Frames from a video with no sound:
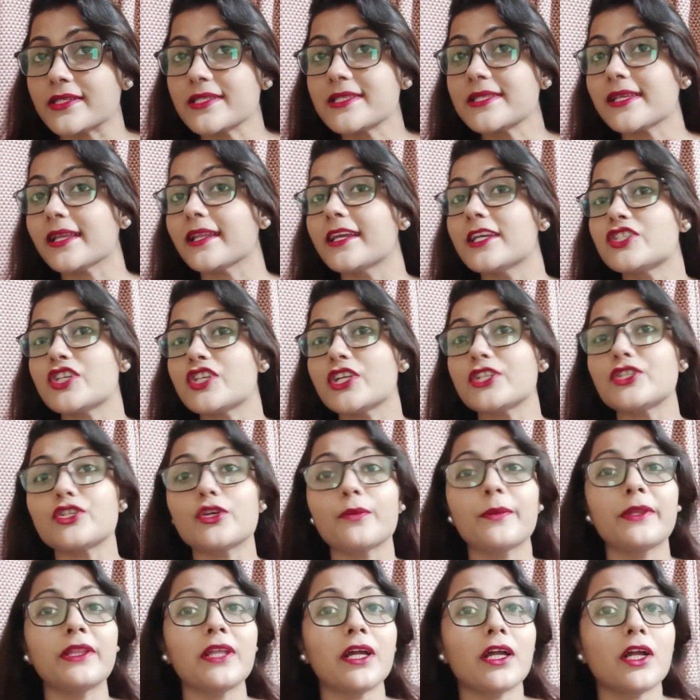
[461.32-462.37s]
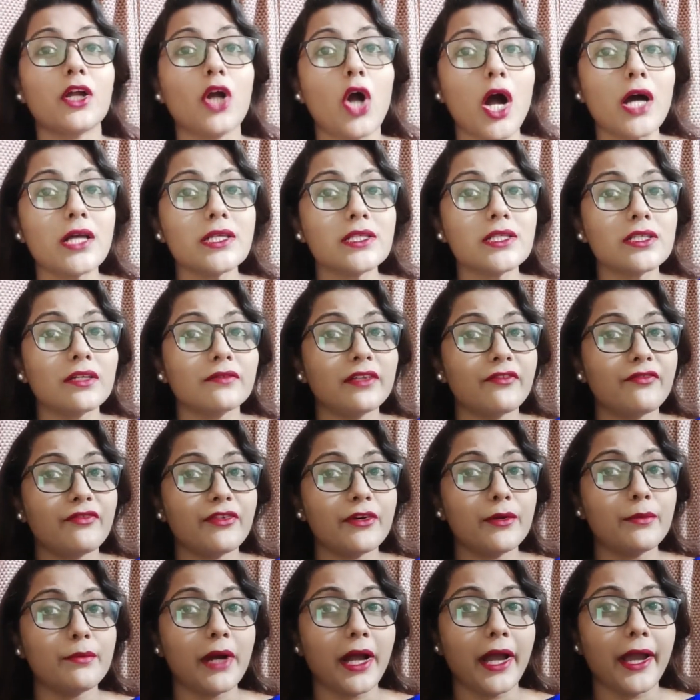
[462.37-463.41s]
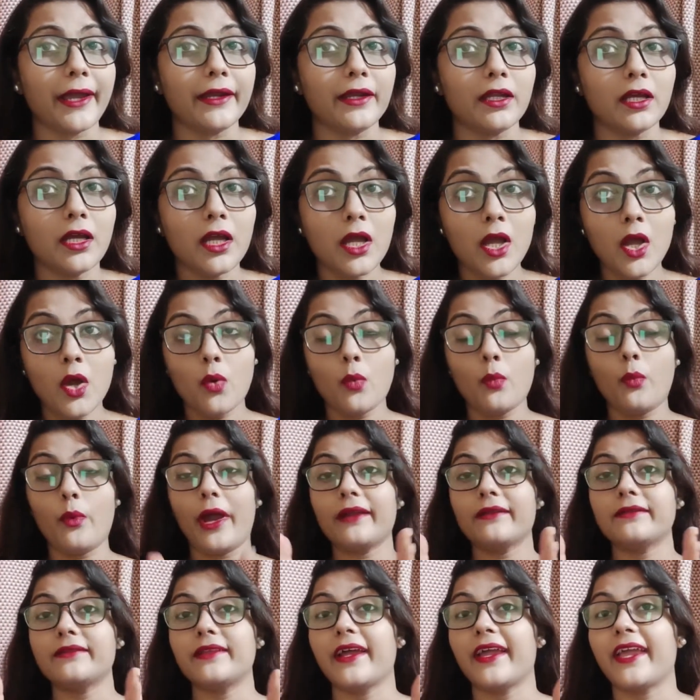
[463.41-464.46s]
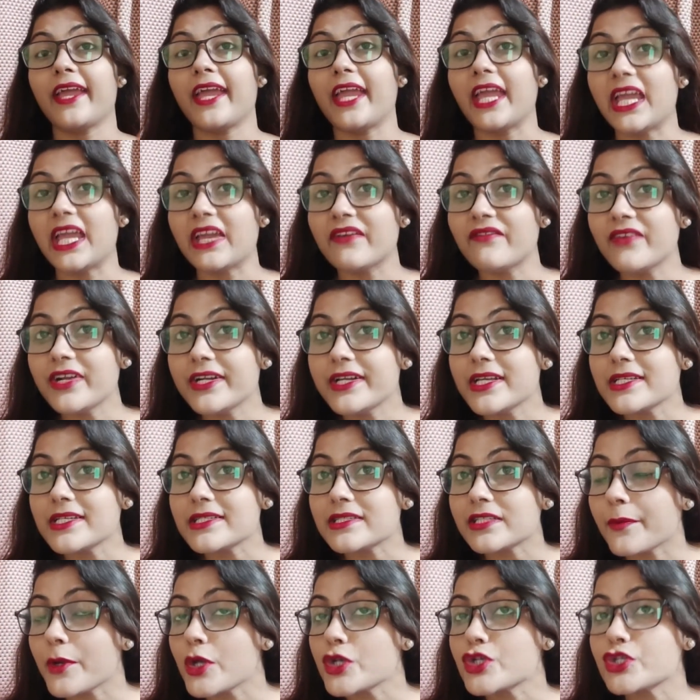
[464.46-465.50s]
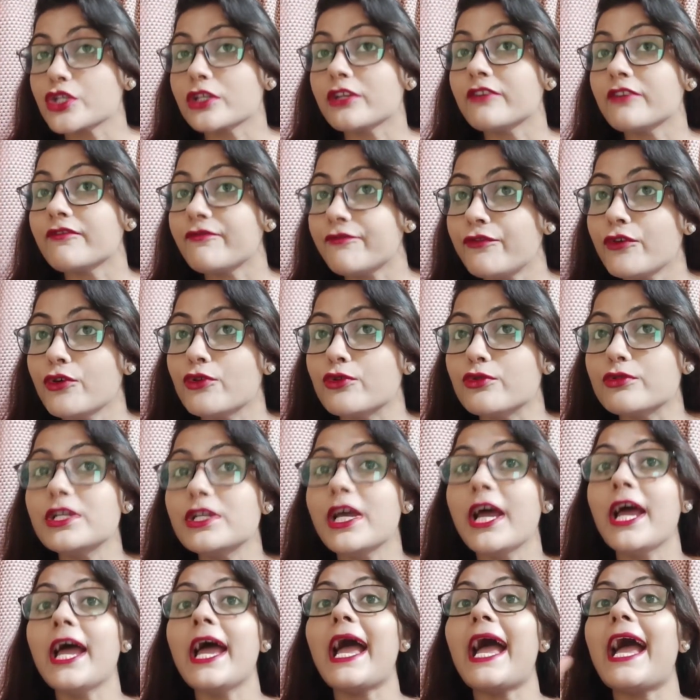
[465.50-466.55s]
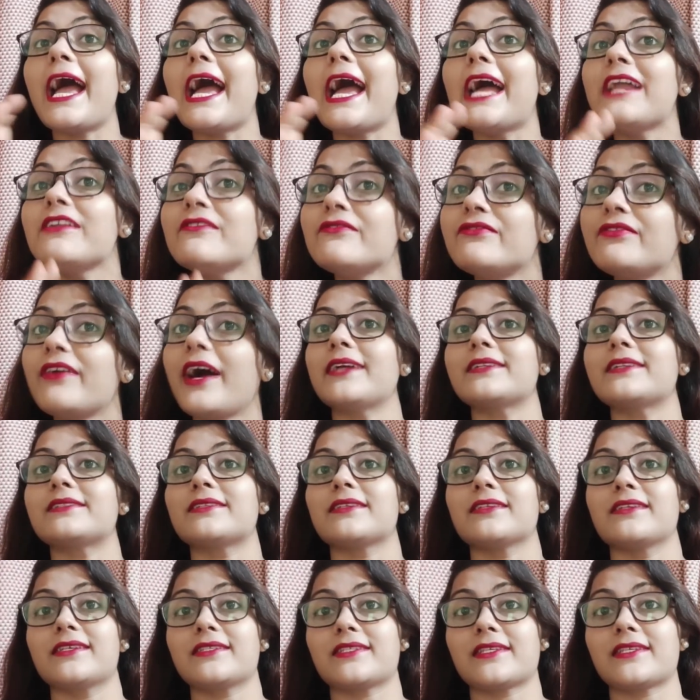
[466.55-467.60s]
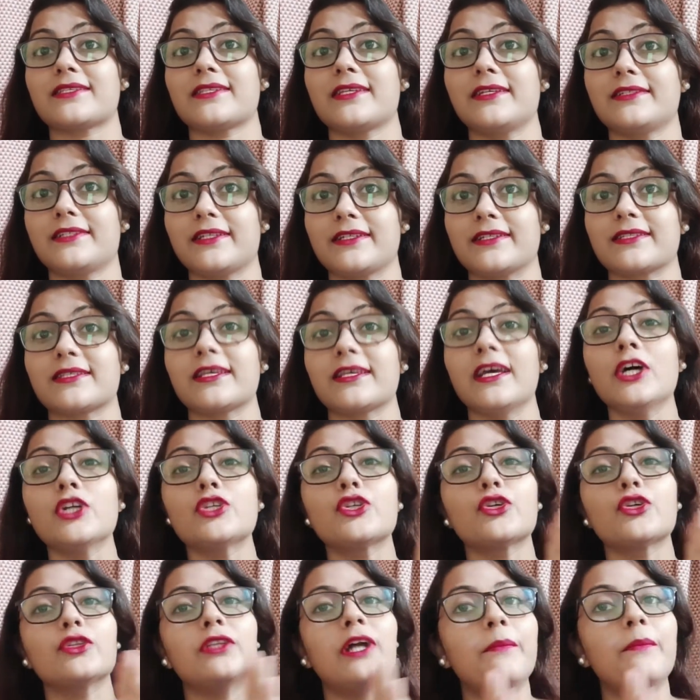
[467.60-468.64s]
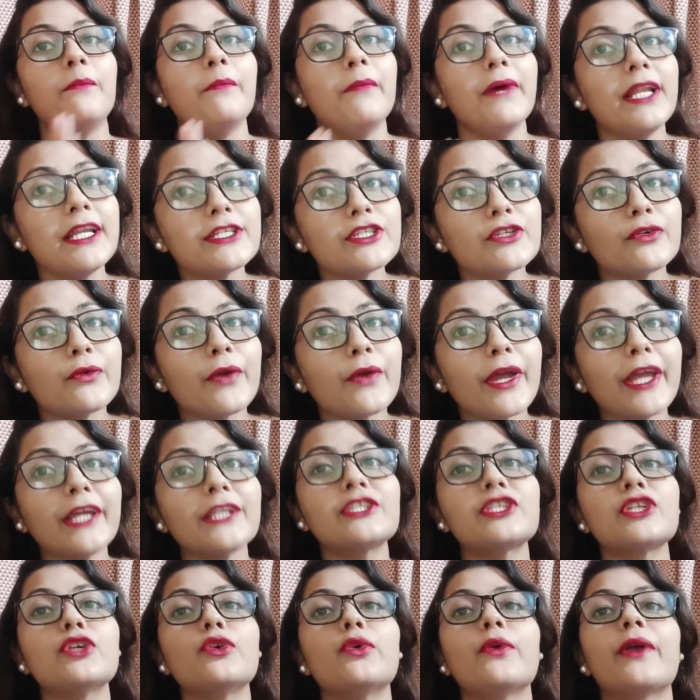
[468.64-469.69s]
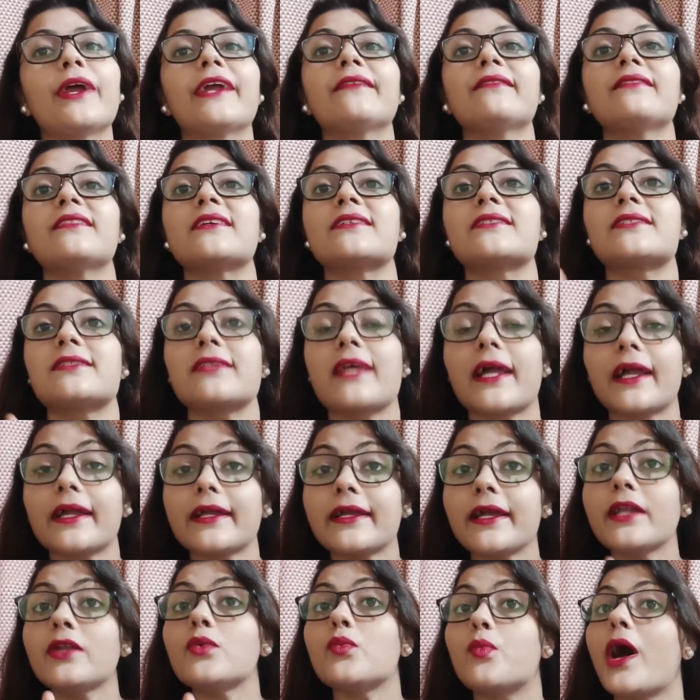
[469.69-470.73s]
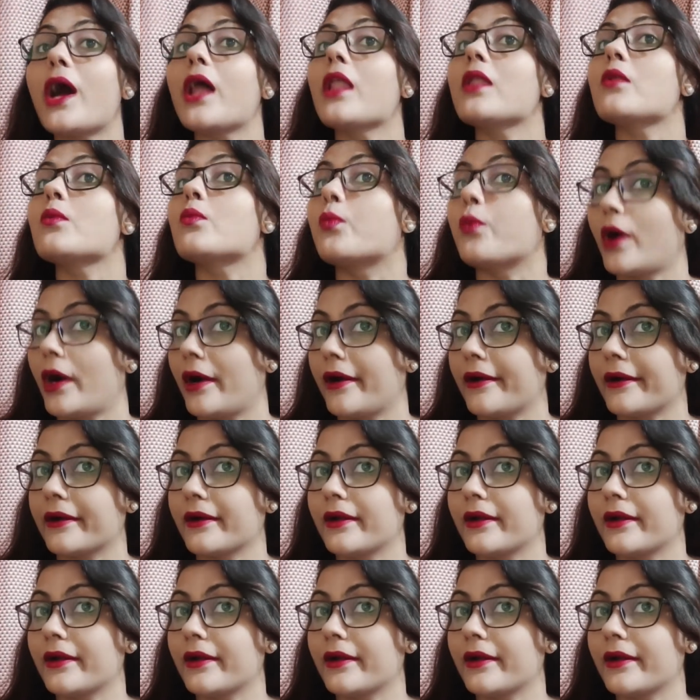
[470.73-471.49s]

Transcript: alleged to be the cause of the famine were the heavy distribution of food and vital necessities to the military during the Second World War,